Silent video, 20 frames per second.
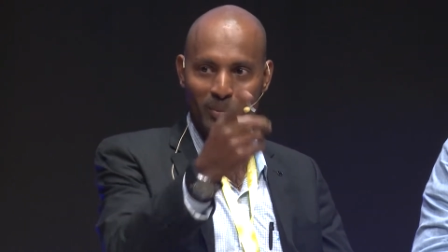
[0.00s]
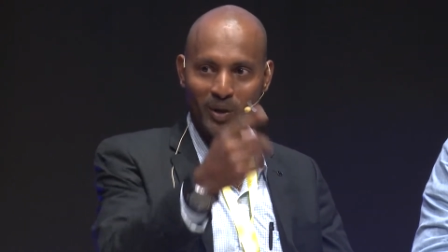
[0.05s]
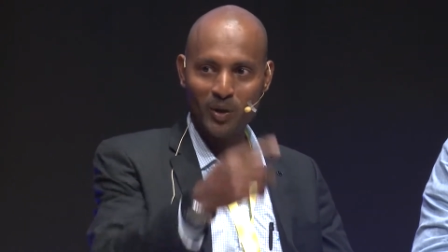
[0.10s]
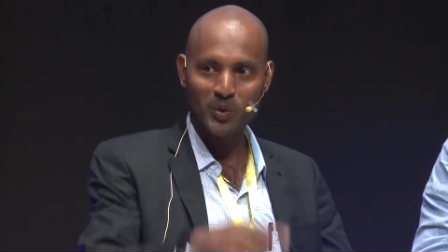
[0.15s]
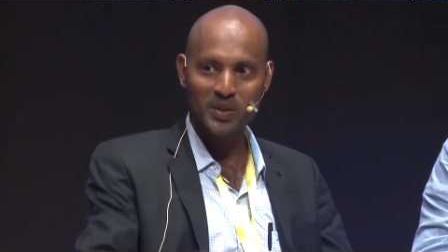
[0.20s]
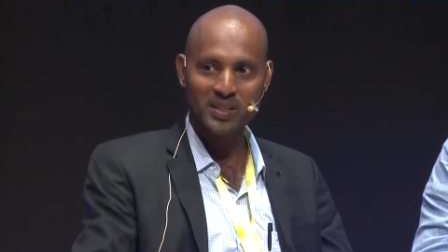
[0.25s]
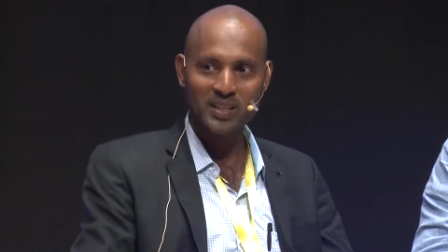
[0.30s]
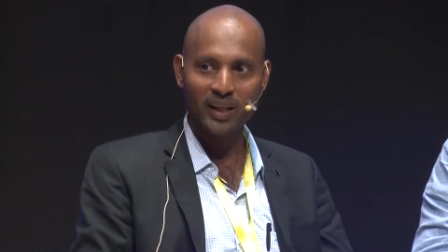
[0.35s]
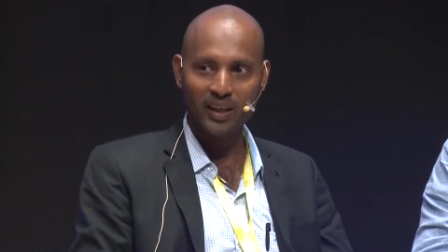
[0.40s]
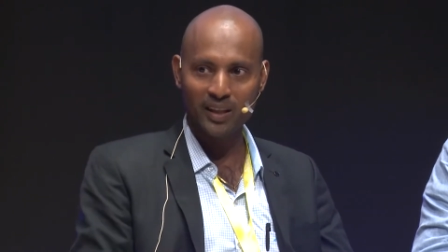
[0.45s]

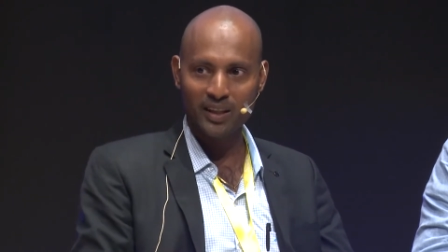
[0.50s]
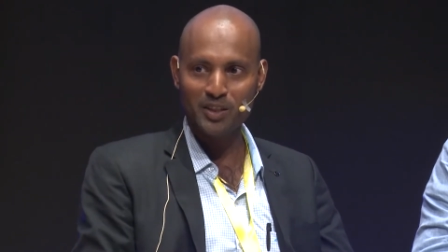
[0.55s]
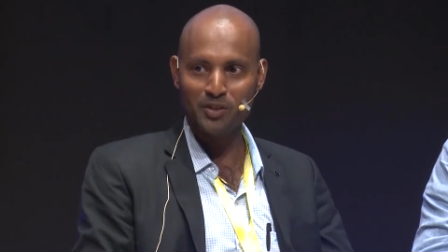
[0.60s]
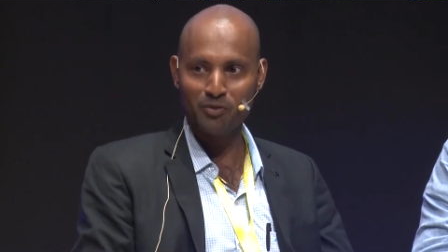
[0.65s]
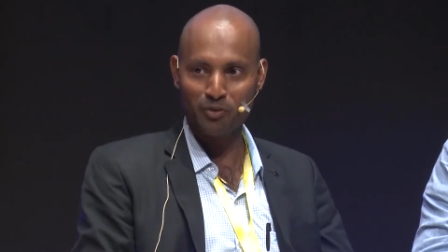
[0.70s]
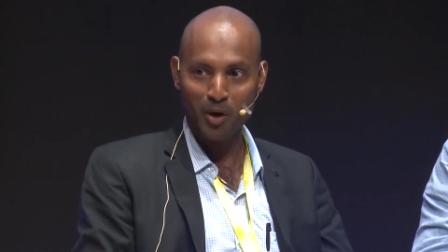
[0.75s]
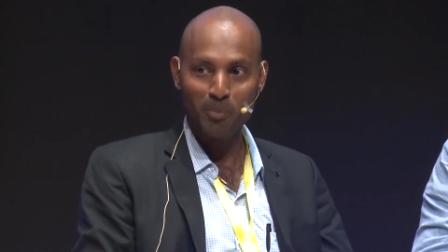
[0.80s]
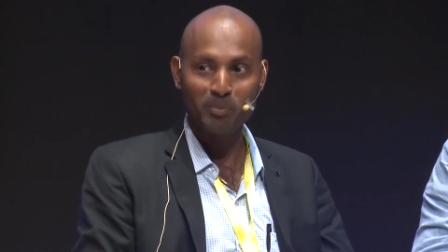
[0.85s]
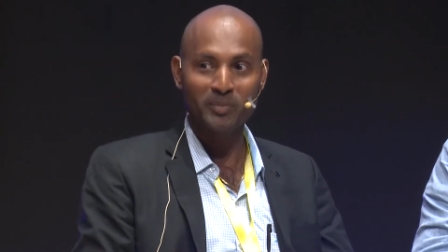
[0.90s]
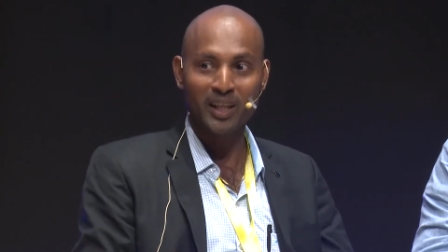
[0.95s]
outside is
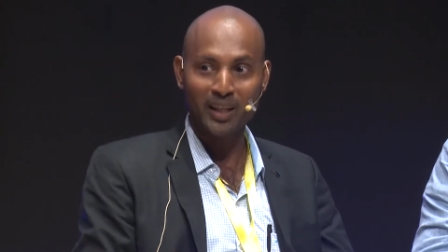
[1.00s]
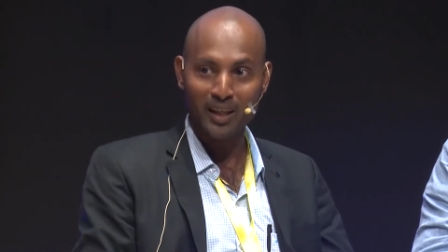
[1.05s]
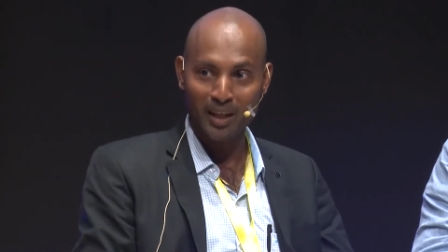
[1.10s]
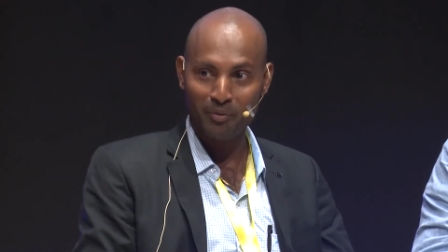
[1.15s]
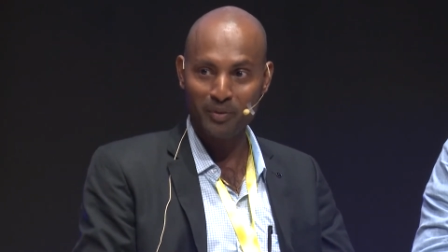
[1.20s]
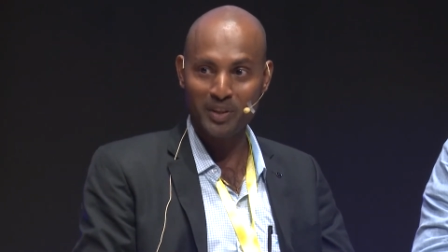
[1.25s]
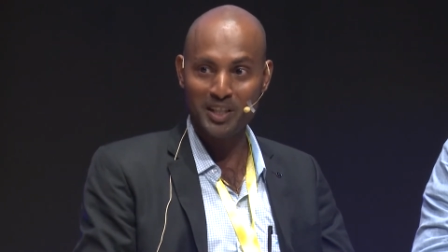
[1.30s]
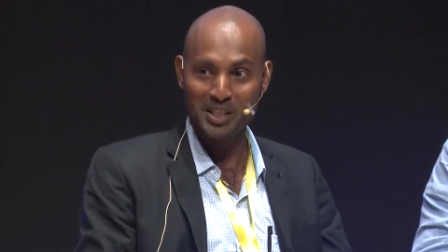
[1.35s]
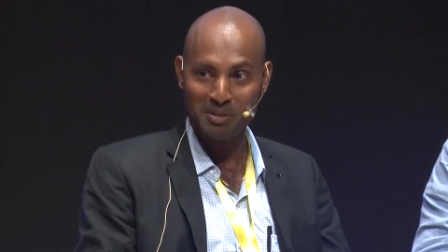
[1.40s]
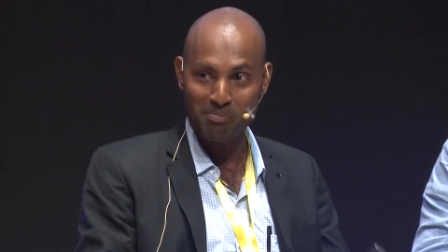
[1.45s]
from
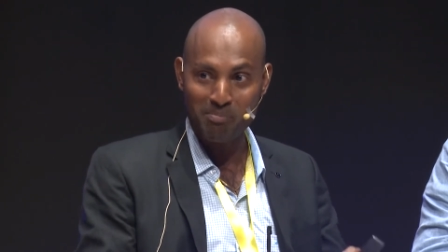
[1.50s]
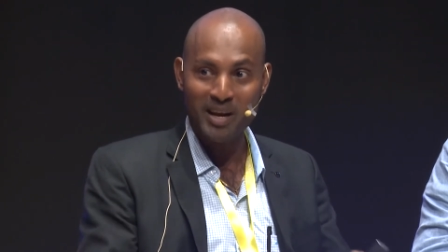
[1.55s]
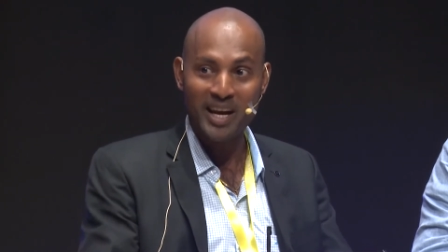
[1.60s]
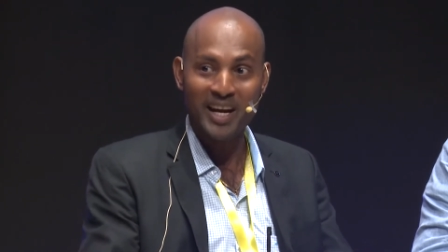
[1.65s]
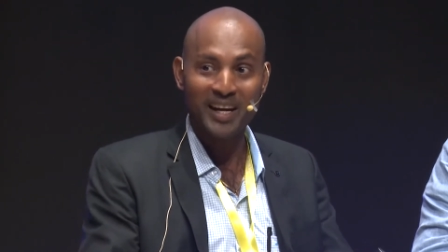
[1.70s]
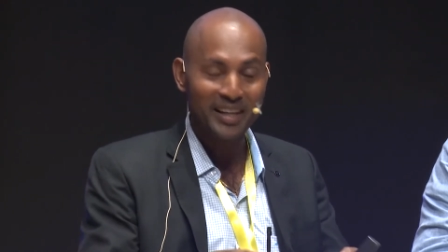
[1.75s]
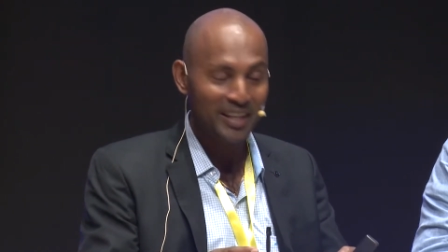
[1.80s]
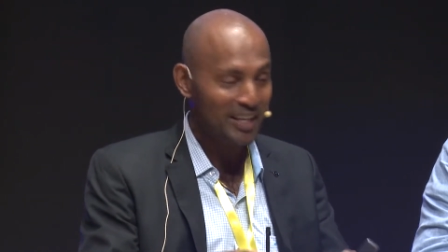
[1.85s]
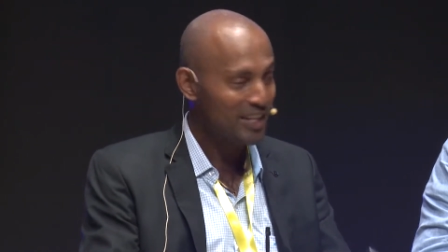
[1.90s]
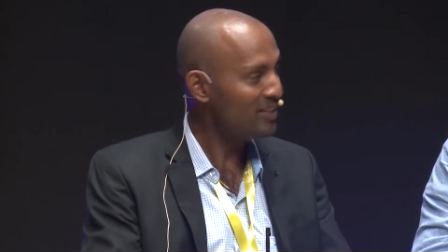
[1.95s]
Dharavi. It's
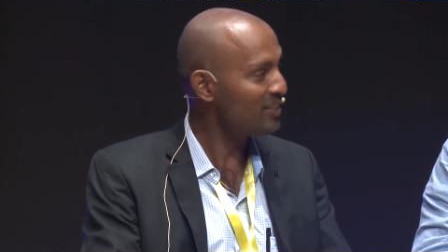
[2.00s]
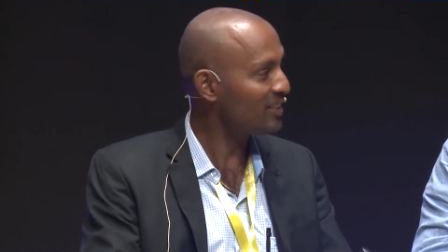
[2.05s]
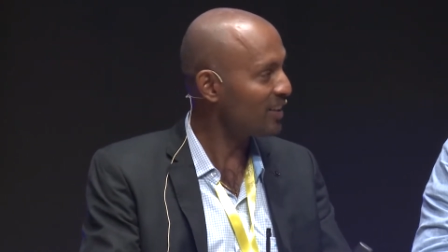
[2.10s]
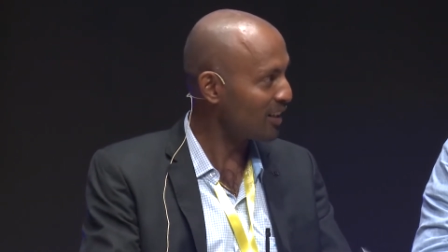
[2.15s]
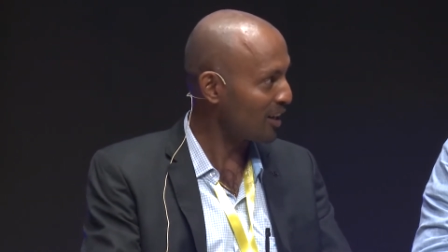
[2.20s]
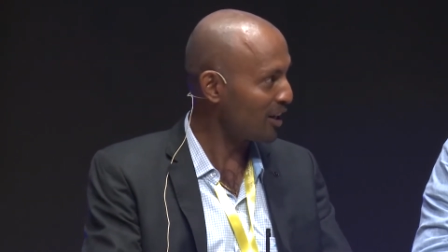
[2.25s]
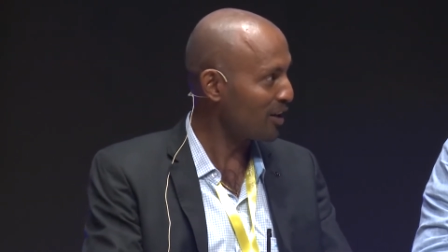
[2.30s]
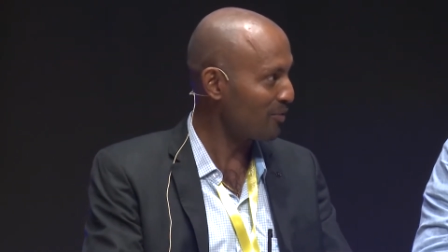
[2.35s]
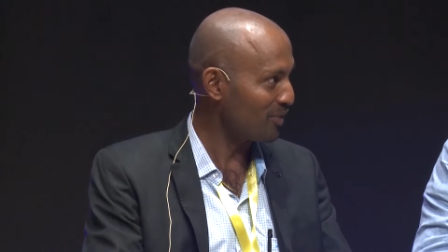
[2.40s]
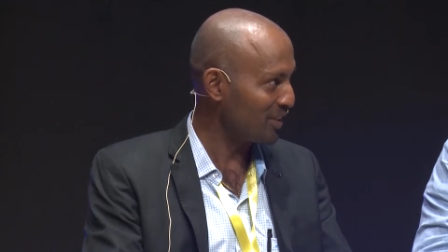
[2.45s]
made in
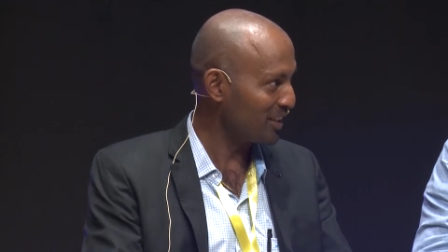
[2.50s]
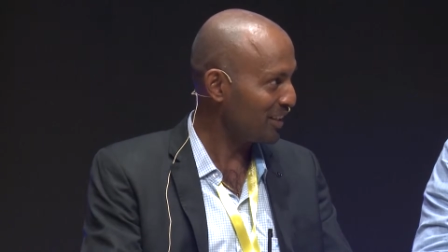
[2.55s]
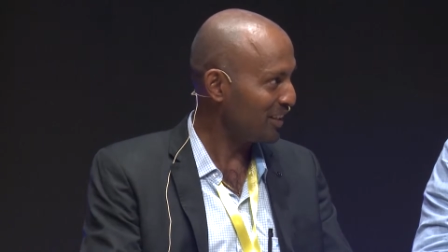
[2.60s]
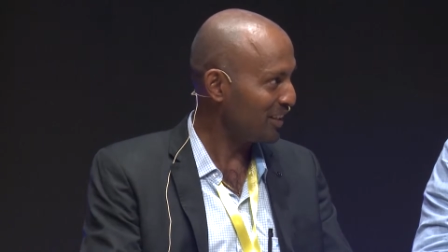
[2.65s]
Dharavi,